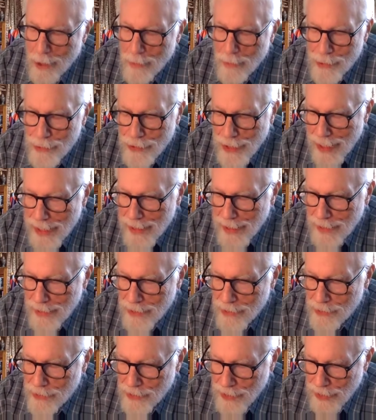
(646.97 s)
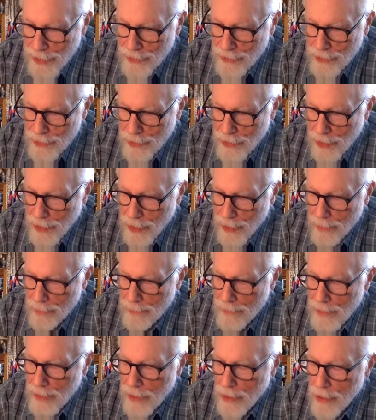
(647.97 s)
Reciting the sixth call
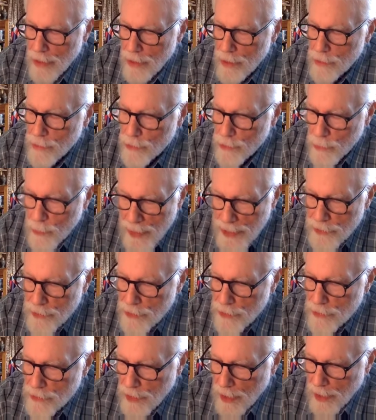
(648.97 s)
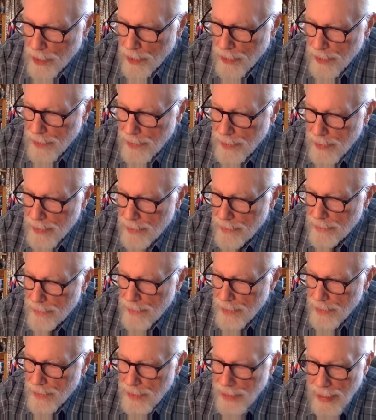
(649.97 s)
switches on
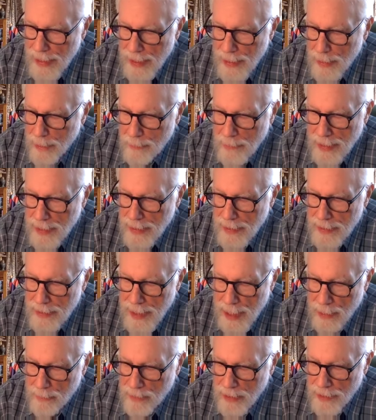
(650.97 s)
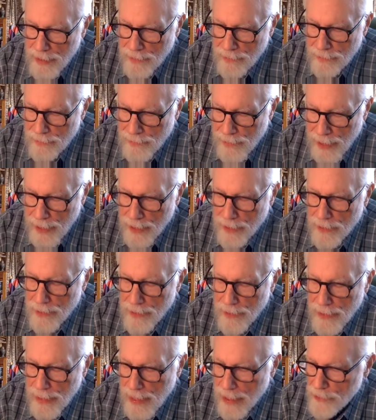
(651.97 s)
the elemental tablet of
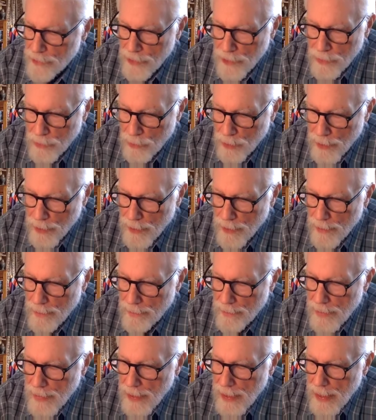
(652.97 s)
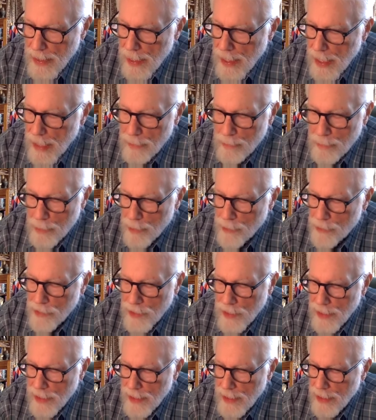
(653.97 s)
fire, as it were, and puts
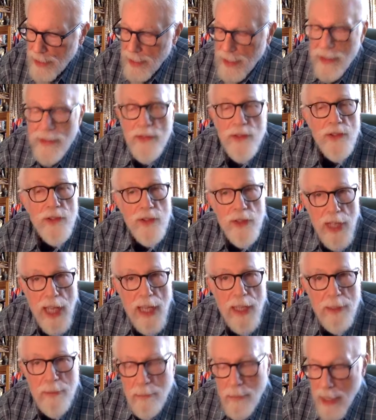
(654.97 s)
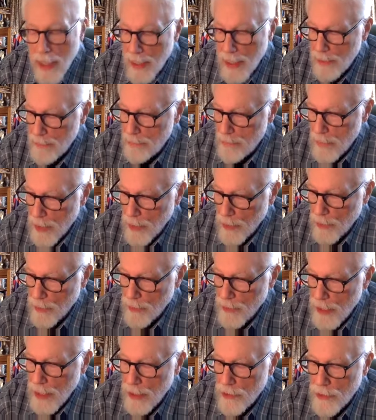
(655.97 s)
it in a standby
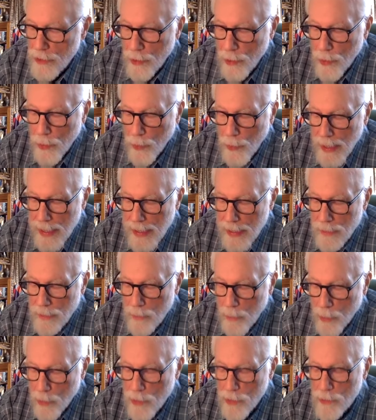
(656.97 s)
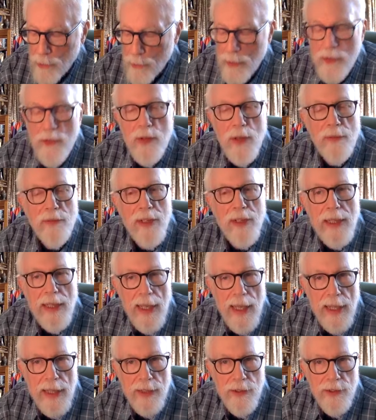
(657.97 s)
mode to await more
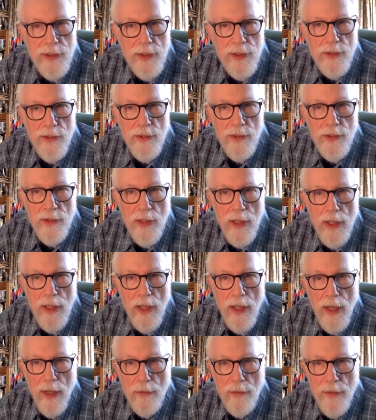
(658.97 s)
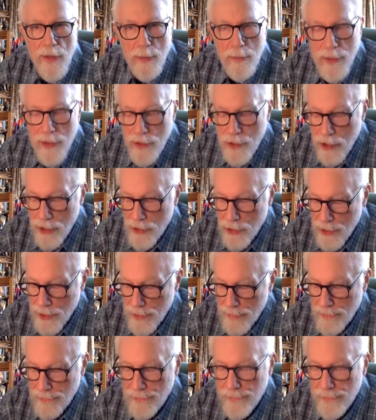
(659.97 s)
specific actions of the magician.